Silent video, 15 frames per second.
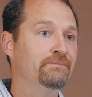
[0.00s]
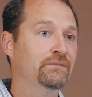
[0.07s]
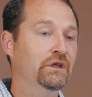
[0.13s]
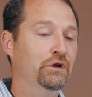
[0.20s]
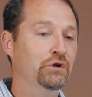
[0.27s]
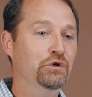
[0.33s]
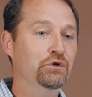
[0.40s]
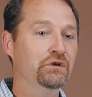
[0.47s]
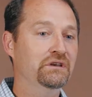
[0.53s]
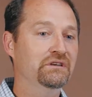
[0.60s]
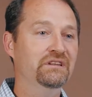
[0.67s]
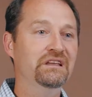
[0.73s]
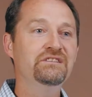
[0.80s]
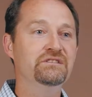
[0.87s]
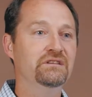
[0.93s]
You can
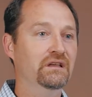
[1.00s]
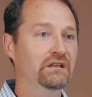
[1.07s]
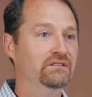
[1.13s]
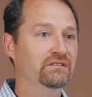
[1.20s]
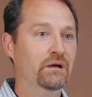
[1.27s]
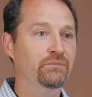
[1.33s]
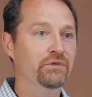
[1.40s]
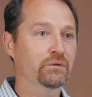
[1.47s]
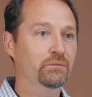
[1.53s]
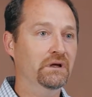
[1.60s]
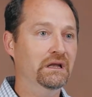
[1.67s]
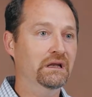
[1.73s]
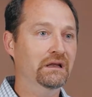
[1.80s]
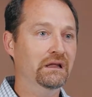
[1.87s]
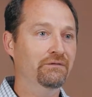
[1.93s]
teach a kid something,
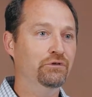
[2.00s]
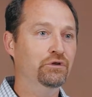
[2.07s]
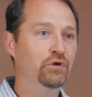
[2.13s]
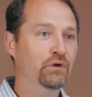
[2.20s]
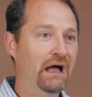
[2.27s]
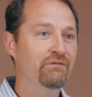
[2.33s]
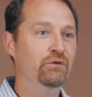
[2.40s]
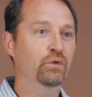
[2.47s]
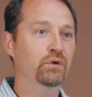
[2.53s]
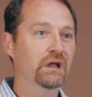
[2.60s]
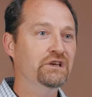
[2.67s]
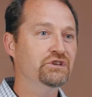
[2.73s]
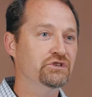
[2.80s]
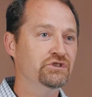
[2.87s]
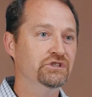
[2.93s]
but if you don't have the
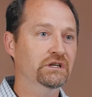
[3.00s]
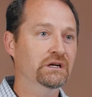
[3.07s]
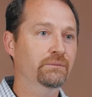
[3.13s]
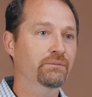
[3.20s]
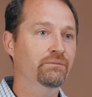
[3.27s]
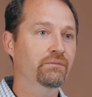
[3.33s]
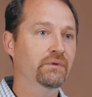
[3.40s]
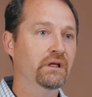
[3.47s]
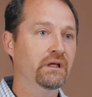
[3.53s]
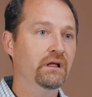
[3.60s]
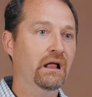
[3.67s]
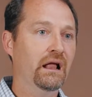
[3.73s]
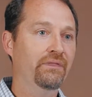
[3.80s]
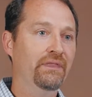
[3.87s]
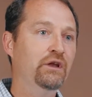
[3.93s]
relationship,
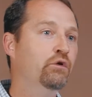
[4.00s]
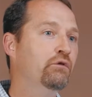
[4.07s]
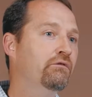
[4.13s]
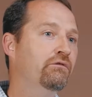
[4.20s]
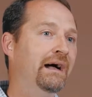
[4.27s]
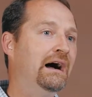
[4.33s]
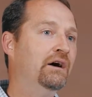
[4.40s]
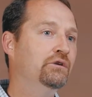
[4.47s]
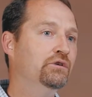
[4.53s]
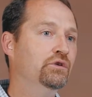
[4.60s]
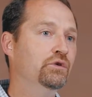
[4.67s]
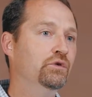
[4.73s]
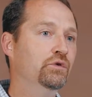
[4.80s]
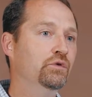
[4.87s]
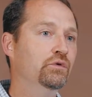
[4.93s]
they don't
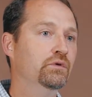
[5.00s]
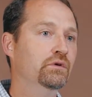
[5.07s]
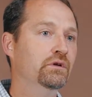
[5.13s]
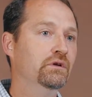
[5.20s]
value